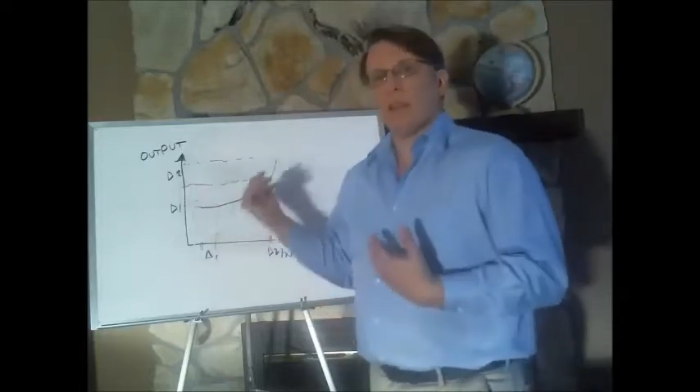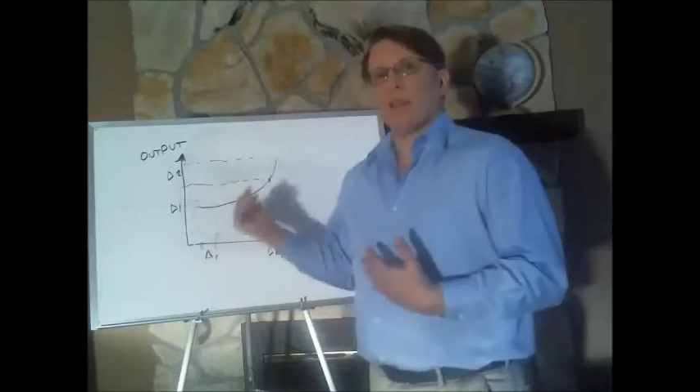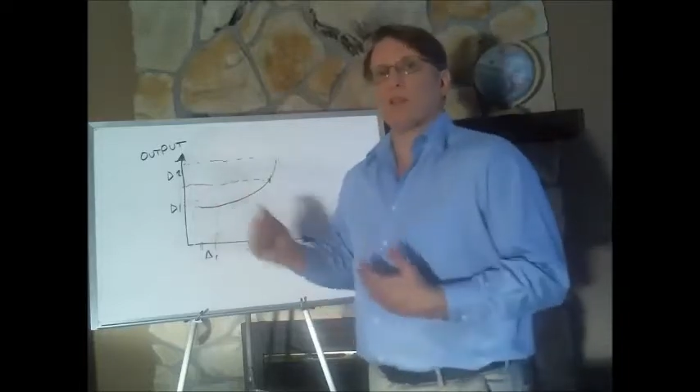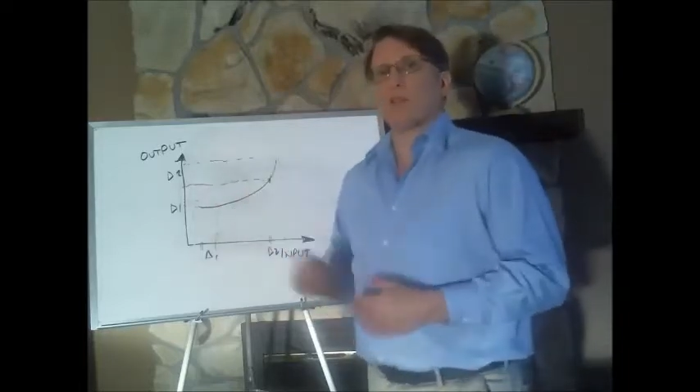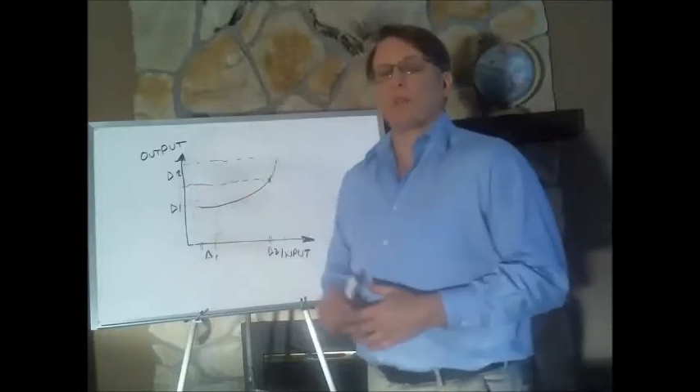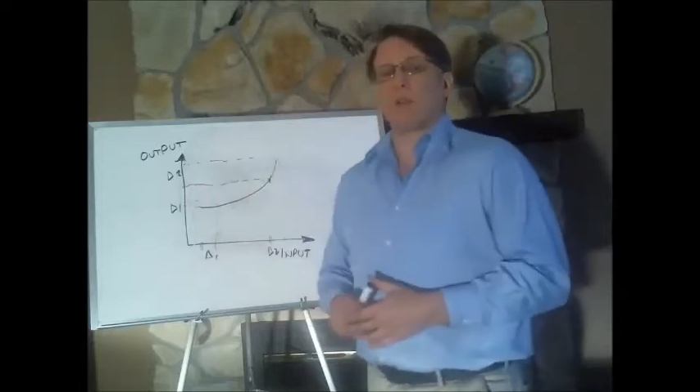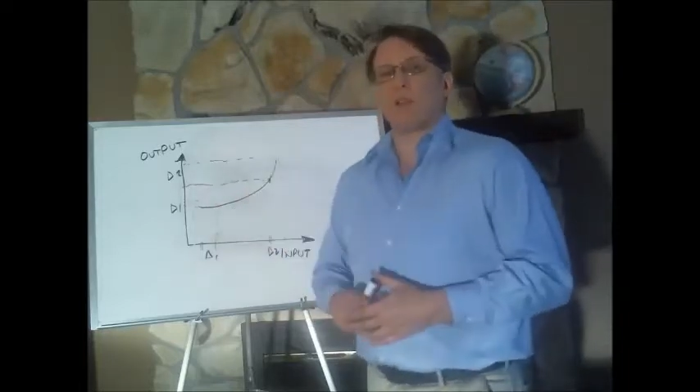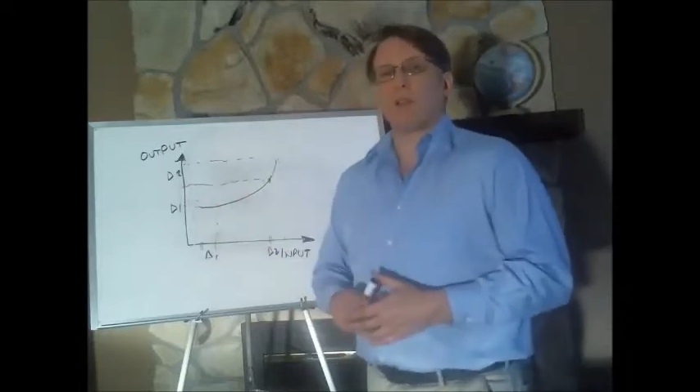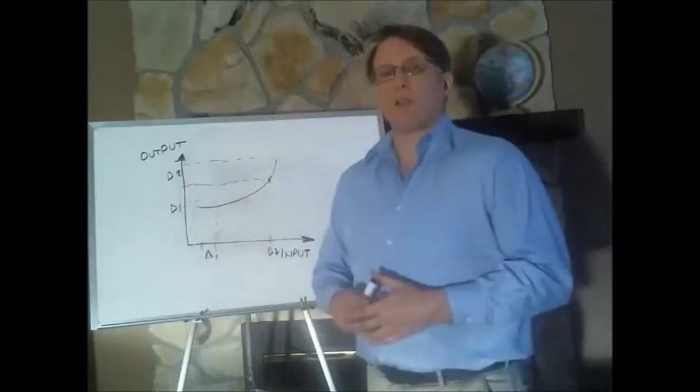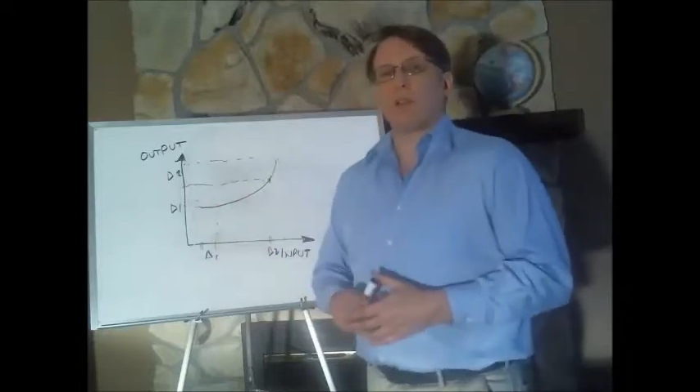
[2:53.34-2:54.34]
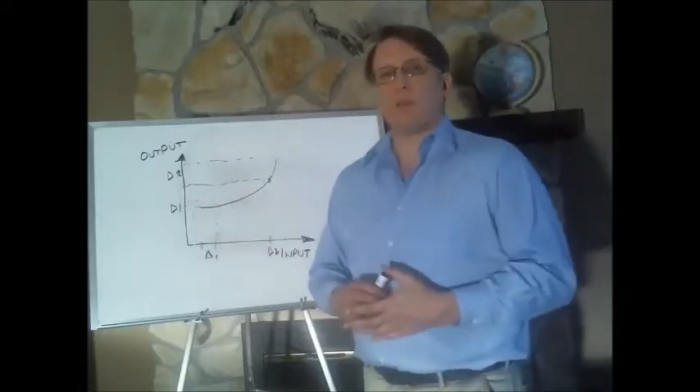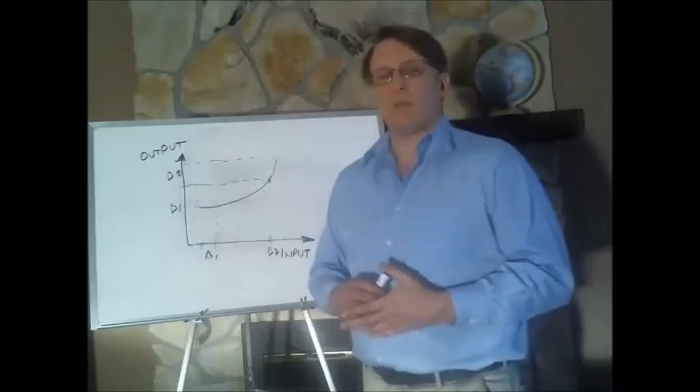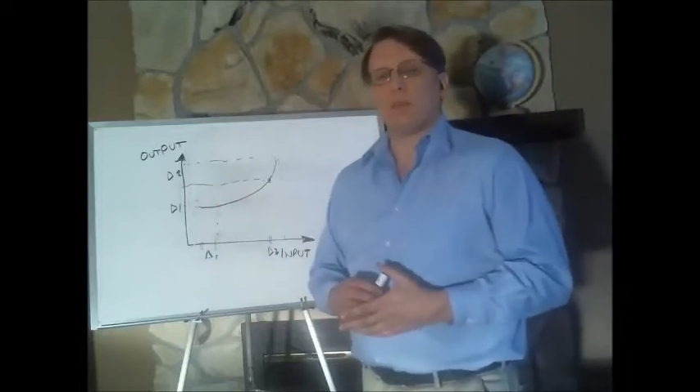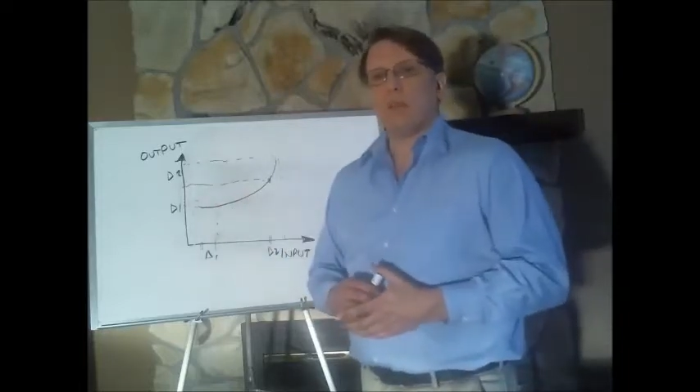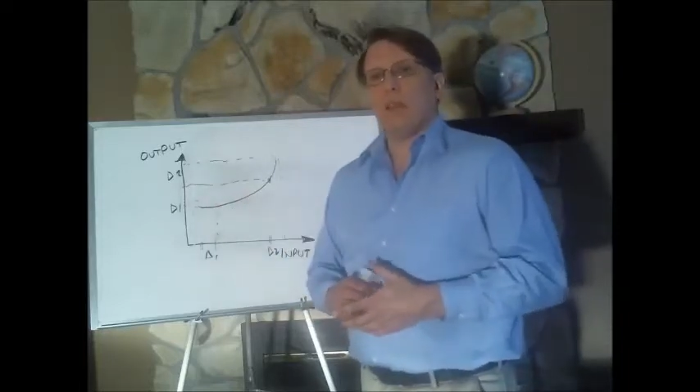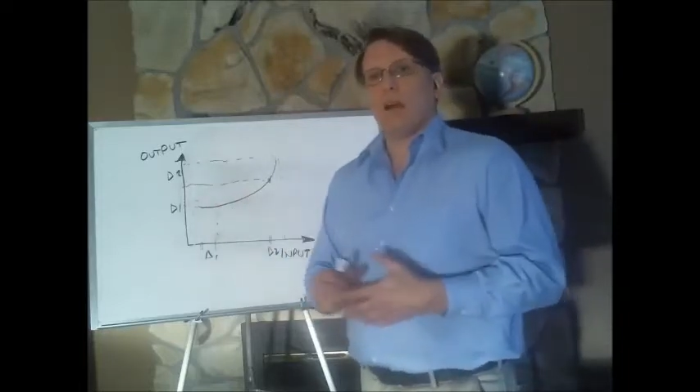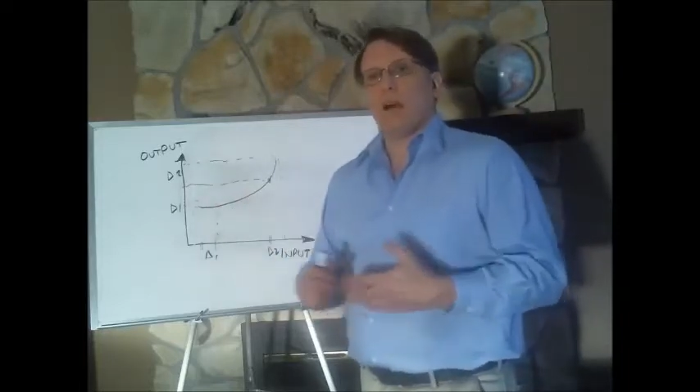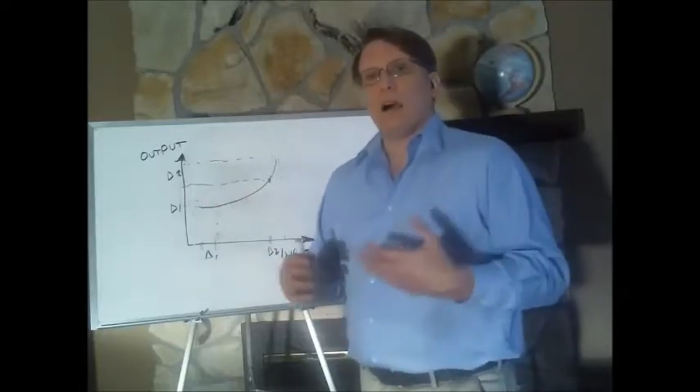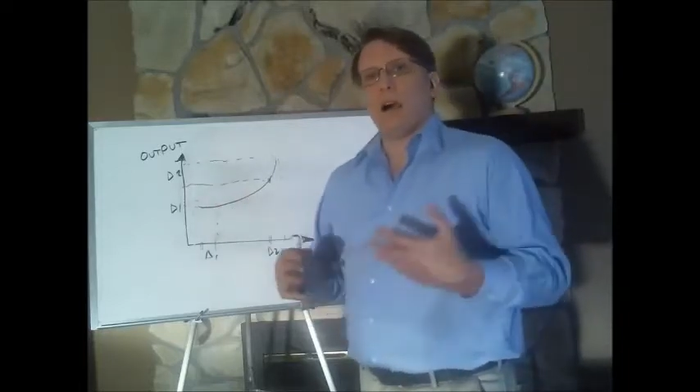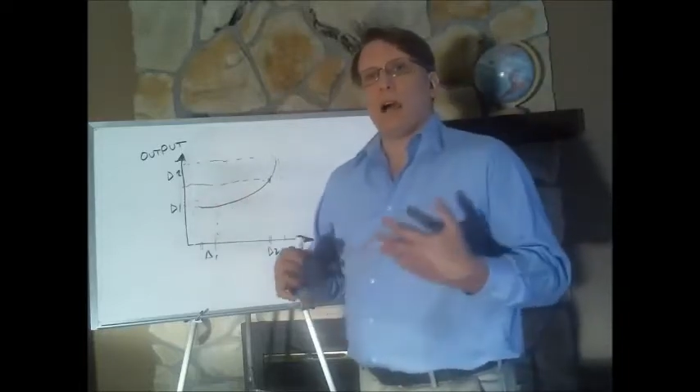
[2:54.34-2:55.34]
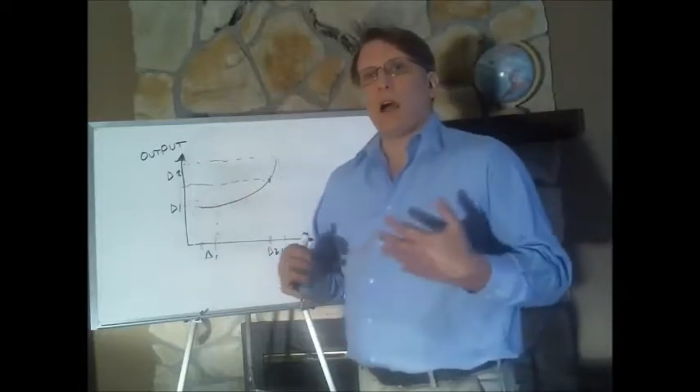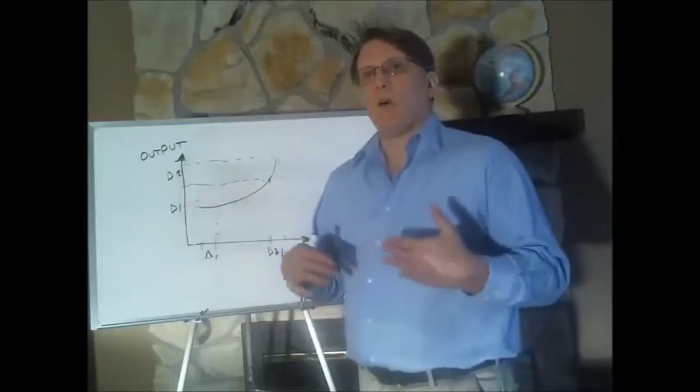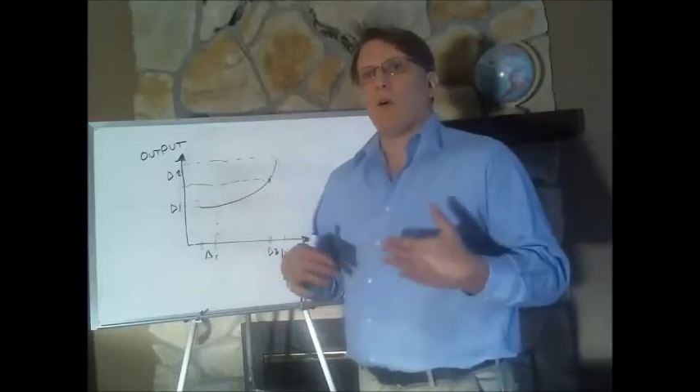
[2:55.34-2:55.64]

this is pretty simple. However,